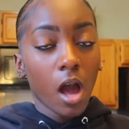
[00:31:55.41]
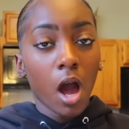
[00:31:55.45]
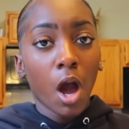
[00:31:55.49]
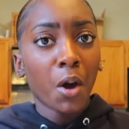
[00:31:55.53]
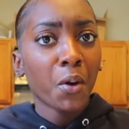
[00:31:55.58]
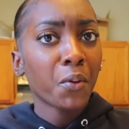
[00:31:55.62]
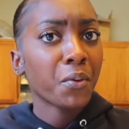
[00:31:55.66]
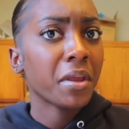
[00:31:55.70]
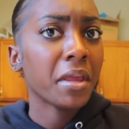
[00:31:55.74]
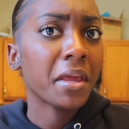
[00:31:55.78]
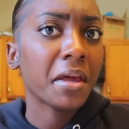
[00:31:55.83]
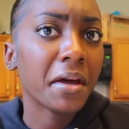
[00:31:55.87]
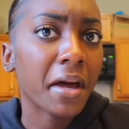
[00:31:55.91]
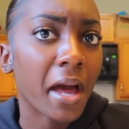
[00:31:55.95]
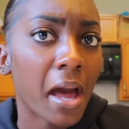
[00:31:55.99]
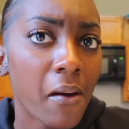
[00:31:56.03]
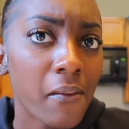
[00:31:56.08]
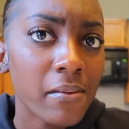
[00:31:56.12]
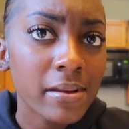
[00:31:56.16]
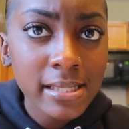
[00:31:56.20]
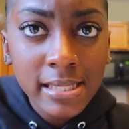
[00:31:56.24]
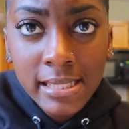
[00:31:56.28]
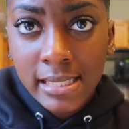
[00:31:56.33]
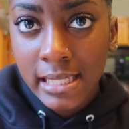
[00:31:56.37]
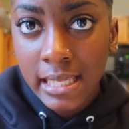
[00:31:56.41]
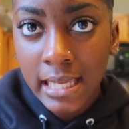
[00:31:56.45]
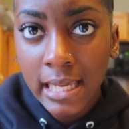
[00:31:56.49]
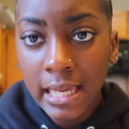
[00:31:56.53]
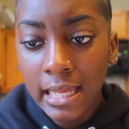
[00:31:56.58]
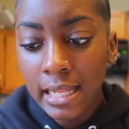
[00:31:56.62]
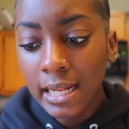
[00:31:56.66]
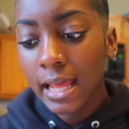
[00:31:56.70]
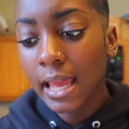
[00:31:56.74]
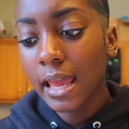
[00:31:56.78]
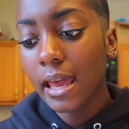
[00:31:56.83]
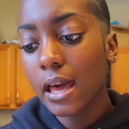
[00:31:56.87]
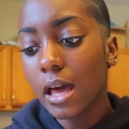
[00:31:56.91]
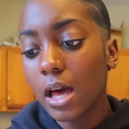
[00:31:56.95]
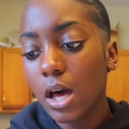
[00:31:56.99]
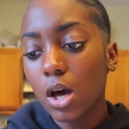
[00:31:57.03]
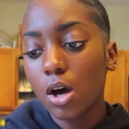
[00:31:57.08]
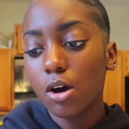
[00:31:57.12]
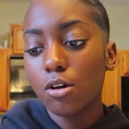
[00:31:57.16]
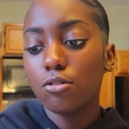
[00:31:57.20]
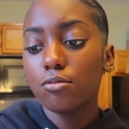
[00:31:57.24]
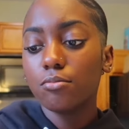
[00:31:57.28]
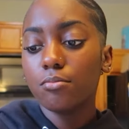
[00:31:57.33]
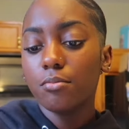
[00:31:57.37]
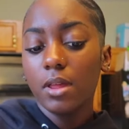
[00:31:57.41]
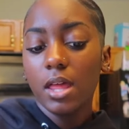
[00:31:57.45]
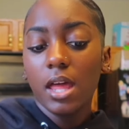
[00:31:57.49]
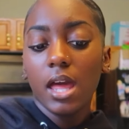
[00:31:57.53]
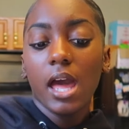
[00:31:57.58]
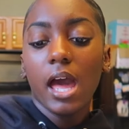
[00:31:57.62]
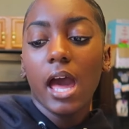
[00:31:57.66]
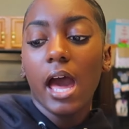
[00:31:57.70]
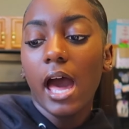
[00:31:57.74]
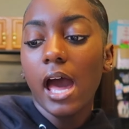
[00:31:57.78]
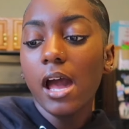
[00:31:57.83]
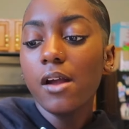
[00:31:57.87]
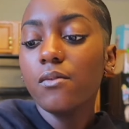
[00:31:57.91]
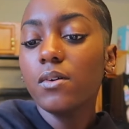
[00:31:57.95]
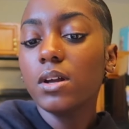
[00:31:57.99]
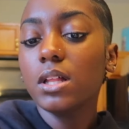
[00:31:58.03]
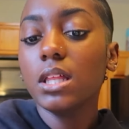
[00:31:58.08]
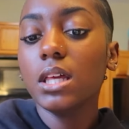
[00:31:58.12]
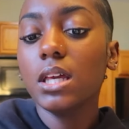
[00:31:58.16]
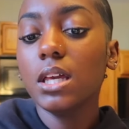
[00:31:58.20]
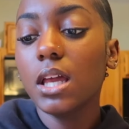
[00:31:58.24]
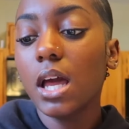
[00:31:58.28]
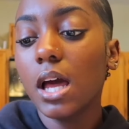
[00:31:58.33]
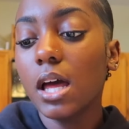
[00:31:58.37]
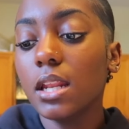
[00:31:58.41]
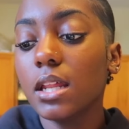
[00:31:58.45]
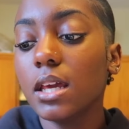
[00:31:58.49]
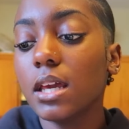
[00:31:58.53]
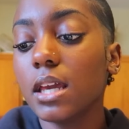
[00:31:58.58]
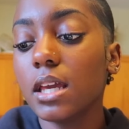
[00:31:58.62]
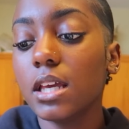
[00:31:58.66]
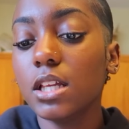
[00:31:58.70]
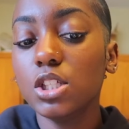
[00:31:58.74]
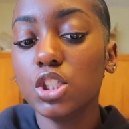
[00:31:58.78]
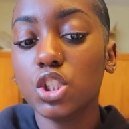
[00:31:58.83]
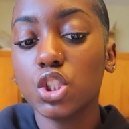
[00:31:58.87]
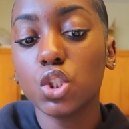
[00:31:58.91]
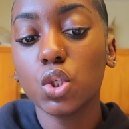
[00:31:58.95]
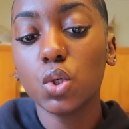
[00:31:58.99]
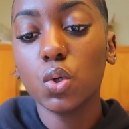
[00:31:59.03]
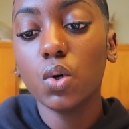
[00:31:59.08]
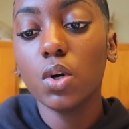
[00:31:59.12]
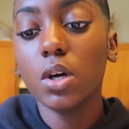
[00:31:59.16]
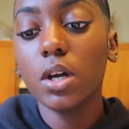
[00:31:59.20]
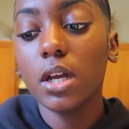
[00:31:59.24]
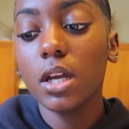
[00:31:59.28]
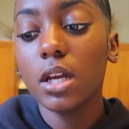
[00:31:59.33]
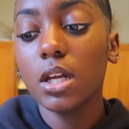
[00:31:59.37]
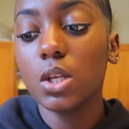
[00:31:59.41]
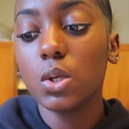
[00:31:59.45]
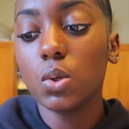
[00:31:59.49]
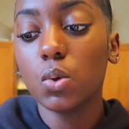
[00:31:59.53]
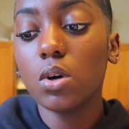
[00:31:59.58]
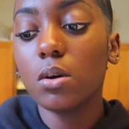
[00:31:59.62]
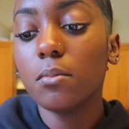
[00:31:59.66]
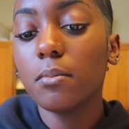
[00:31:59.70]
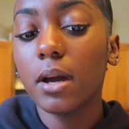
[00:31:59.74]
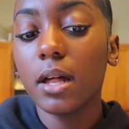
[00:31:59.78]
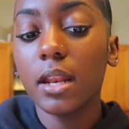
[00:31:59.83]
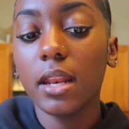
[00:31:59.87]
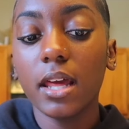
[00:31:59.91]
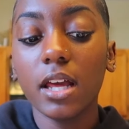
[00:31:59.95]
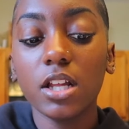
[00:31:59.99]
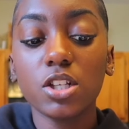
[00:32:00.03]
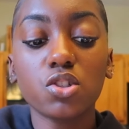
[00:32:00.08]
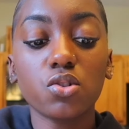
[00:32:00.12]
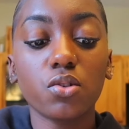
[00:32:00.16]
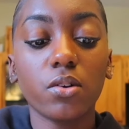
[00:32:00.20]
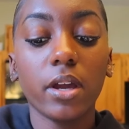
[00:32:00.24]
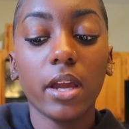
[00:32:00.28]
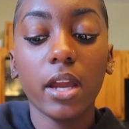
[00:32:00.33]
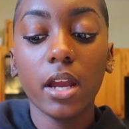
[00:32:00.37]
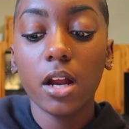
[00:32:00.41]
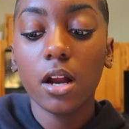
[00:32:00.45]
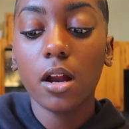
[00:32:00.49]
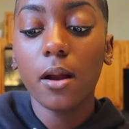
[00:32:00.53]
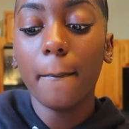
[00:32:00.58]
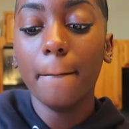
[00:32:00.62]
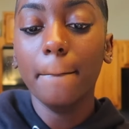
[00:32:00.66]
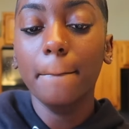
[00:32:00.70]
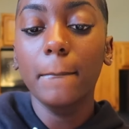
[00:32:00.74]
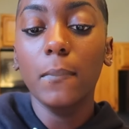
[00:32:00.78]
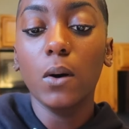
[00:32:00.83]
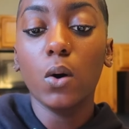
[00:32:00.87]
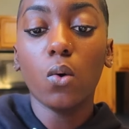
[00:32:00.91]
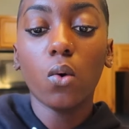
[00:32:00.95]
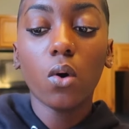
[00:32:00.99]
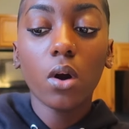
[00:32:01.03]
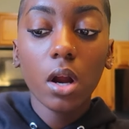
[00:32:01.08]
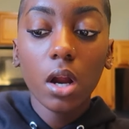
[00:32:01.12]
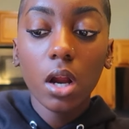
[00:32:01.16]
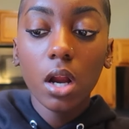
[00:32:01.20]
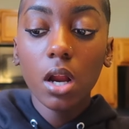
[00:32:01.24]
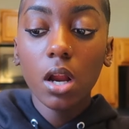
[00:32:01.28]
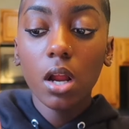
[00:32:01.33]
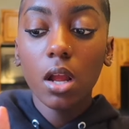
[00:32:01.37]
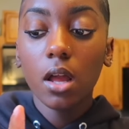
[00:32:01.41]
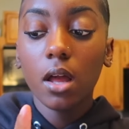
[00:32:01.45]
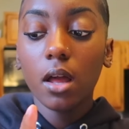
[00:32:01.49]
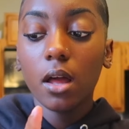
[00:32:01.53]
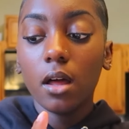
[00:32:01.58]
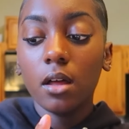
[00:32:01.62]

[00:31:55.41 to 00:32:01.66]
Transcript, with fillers: Oh yeah, I was saying how I really kind of enjoy doing my natural hair more